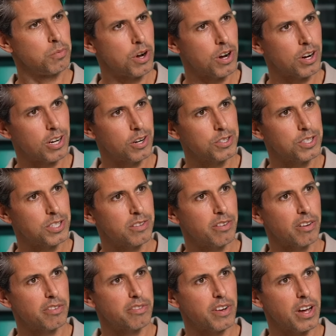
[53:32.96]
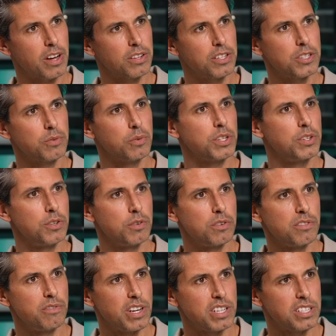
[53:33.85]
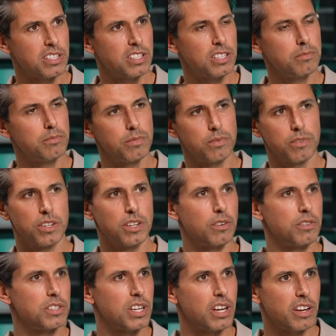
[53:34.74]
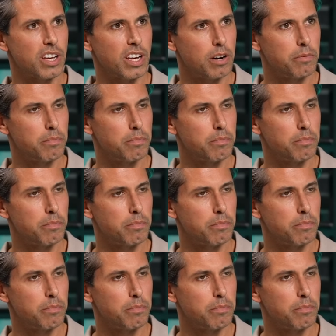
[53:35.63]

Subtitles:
Do you work closely with other founders when you do invest in them? You know, say a